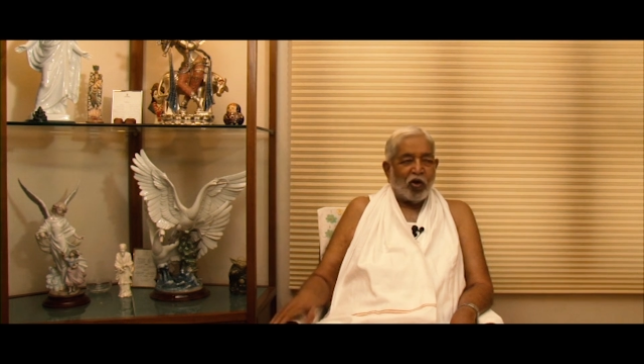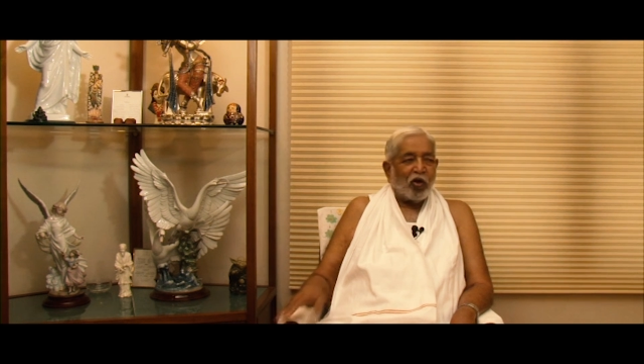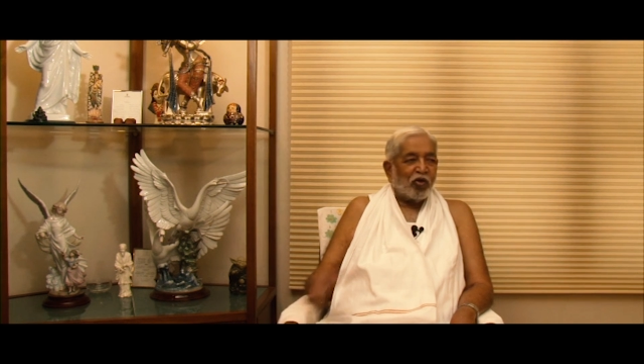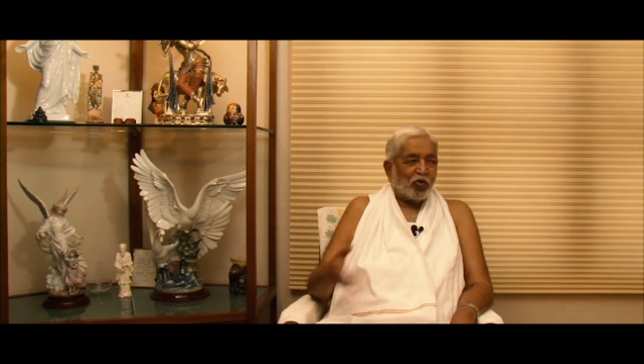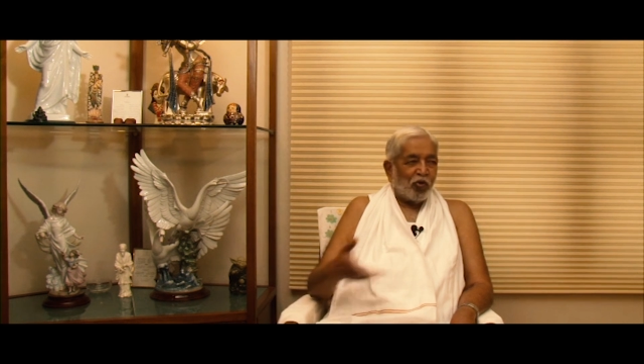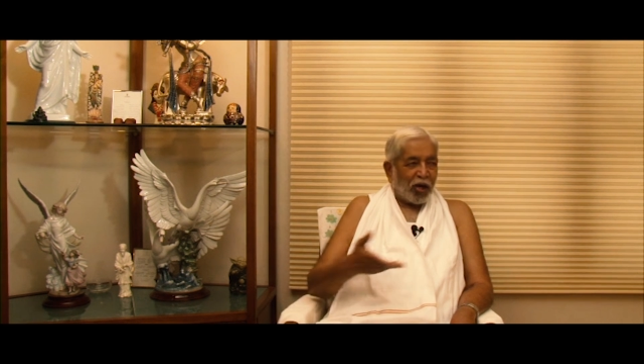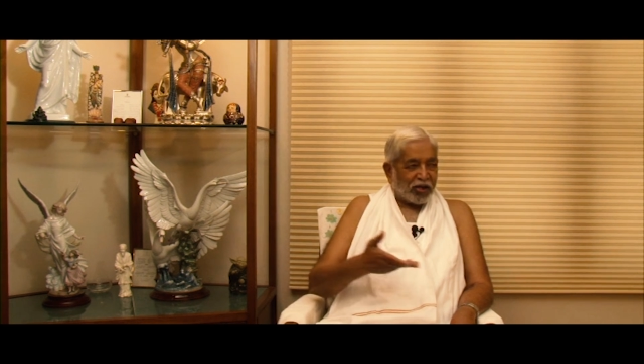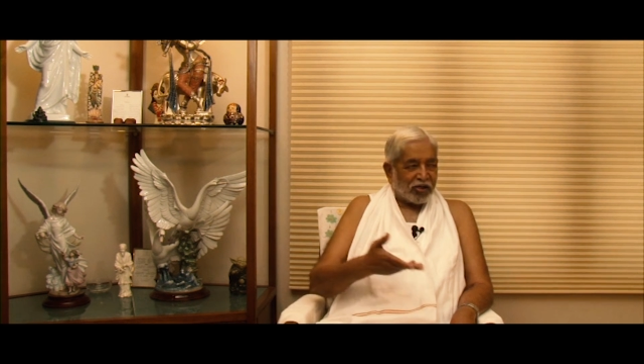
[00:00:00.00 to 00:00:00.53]
or
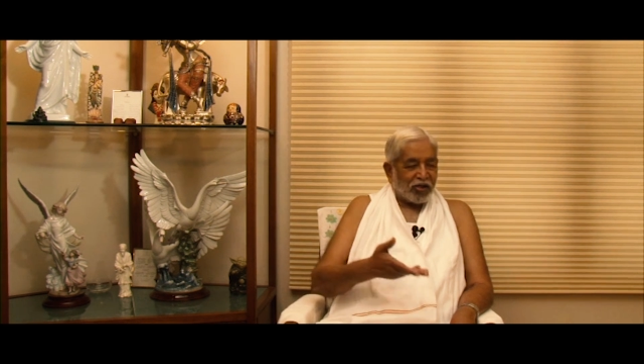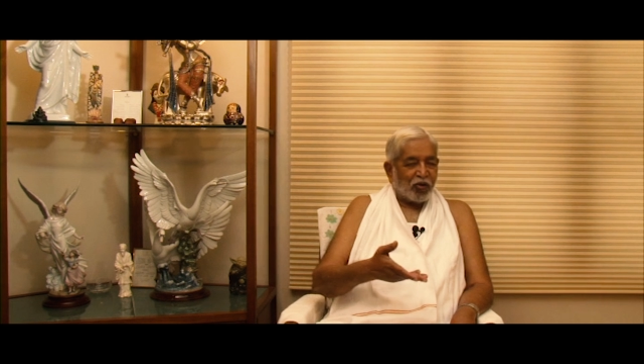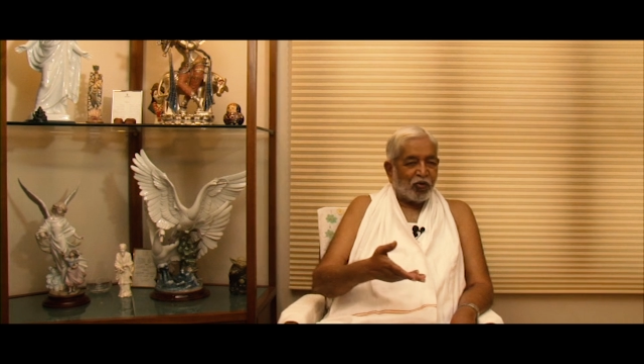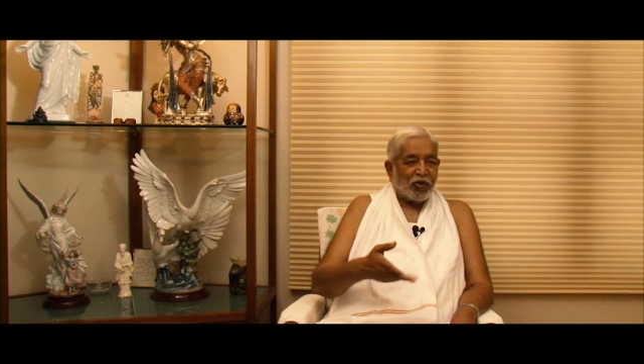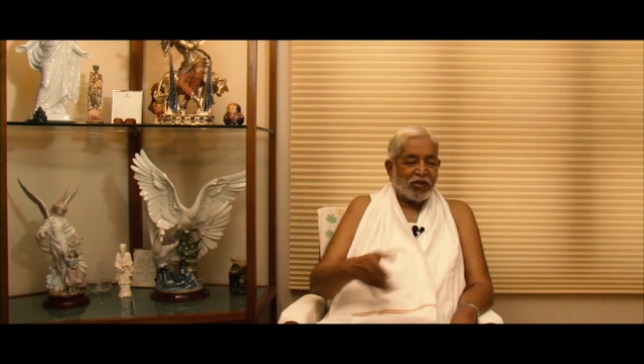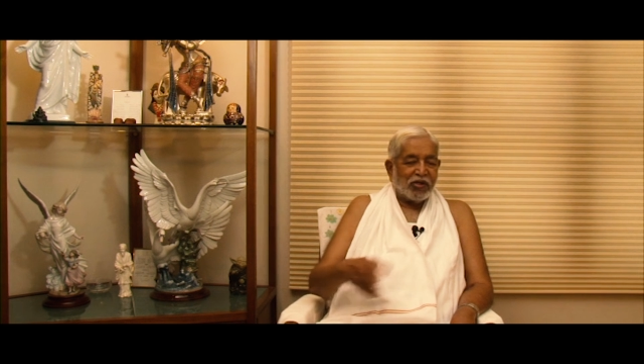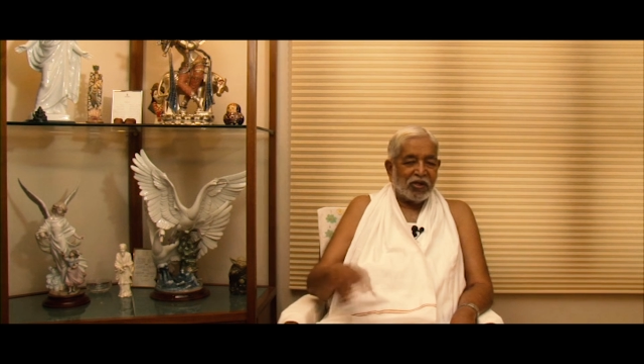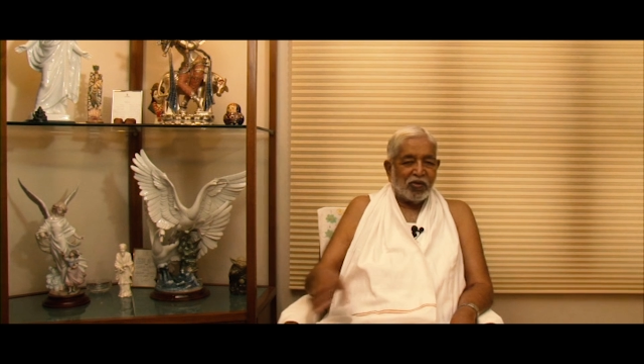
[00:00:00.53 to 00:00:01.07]
you asked a
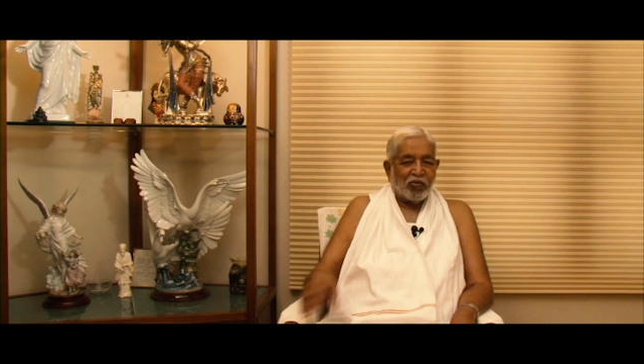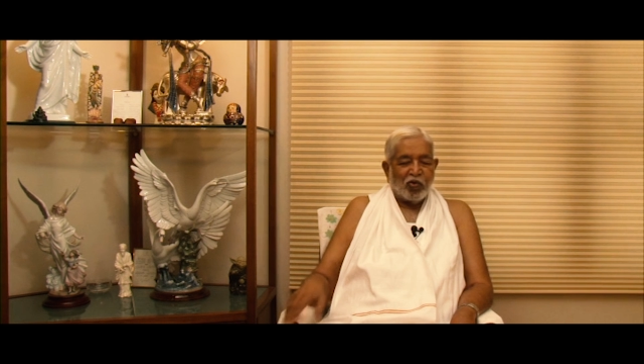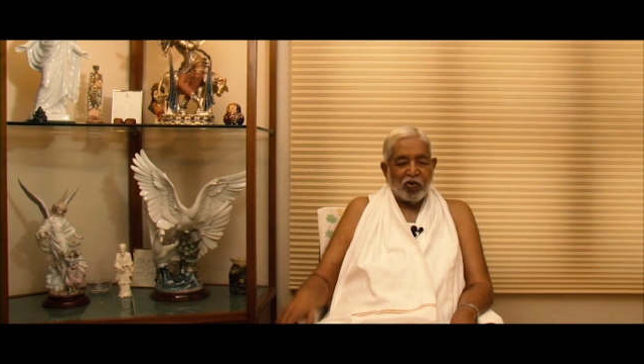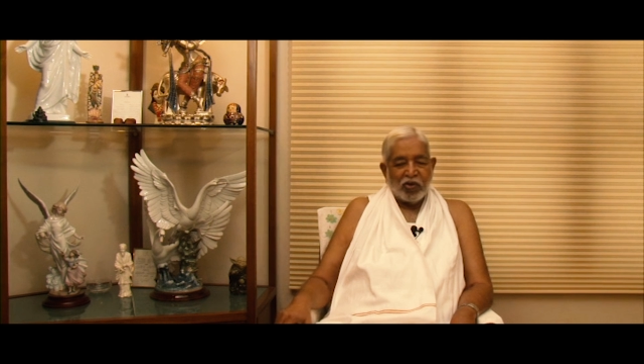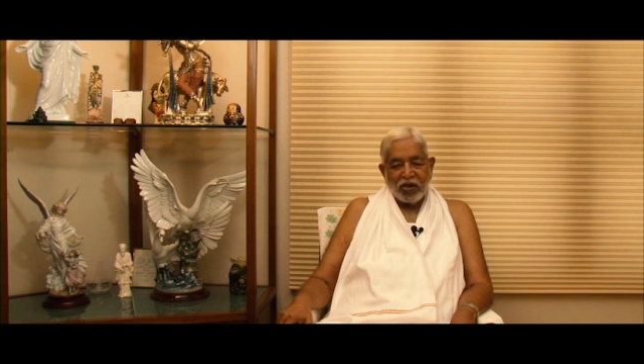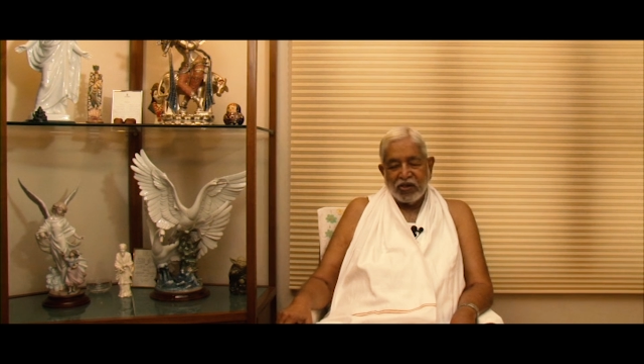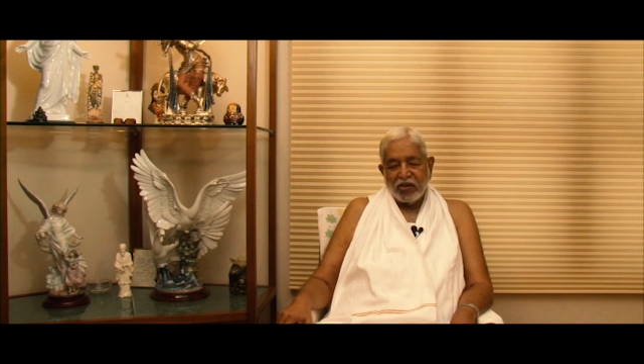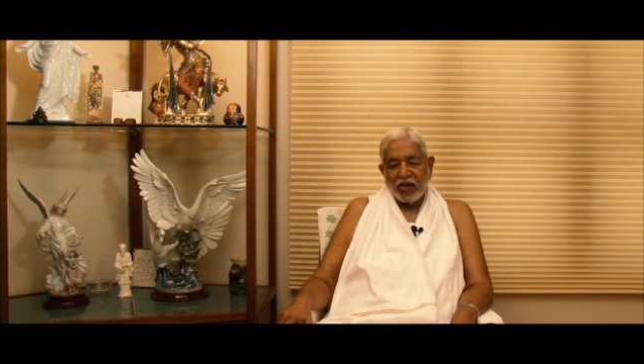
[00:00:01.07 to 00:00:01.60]
question
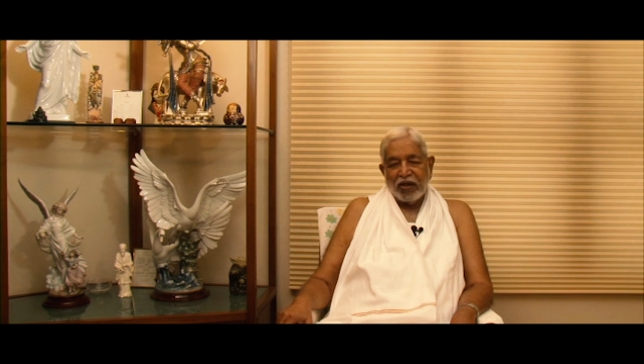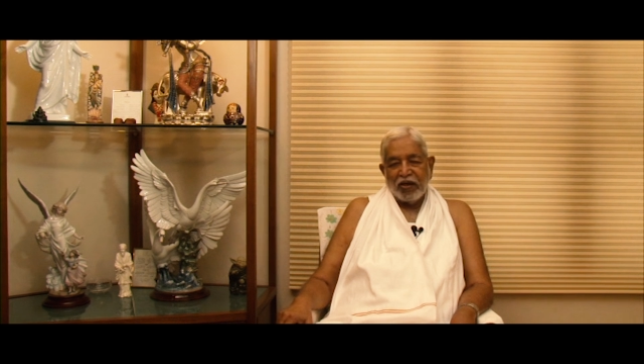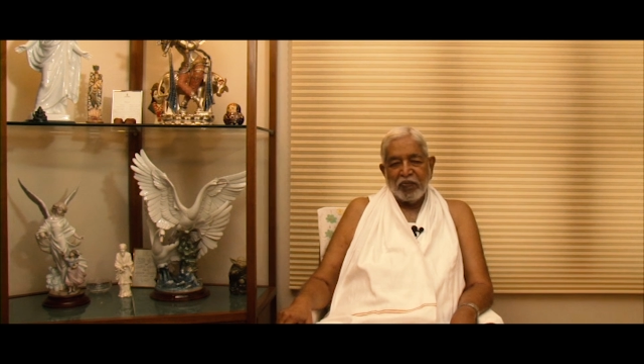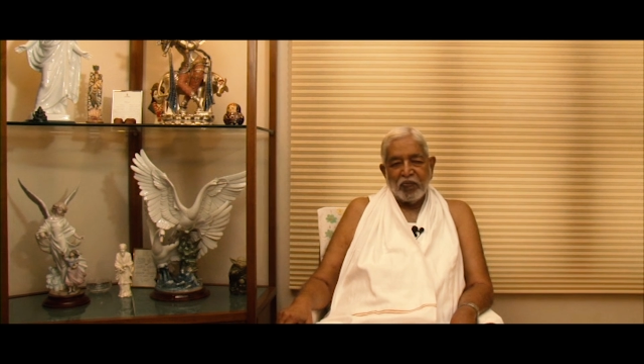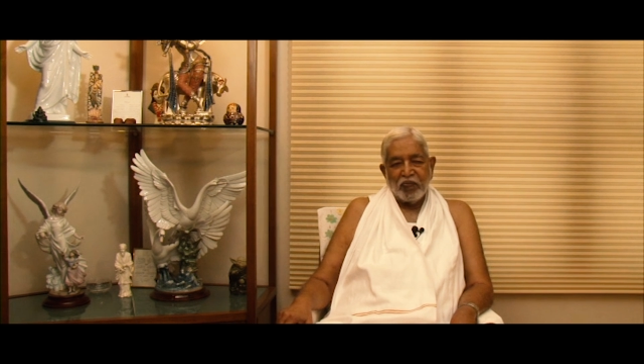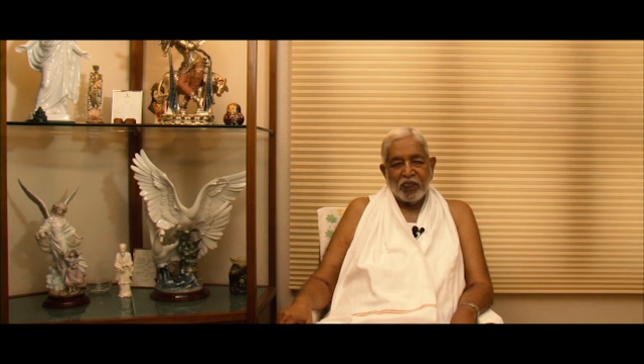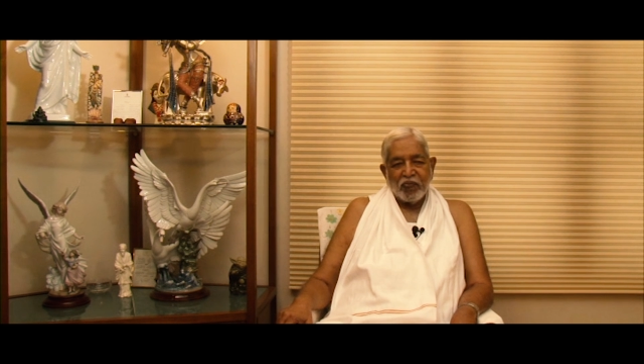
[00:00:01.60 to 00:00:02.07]
about listening.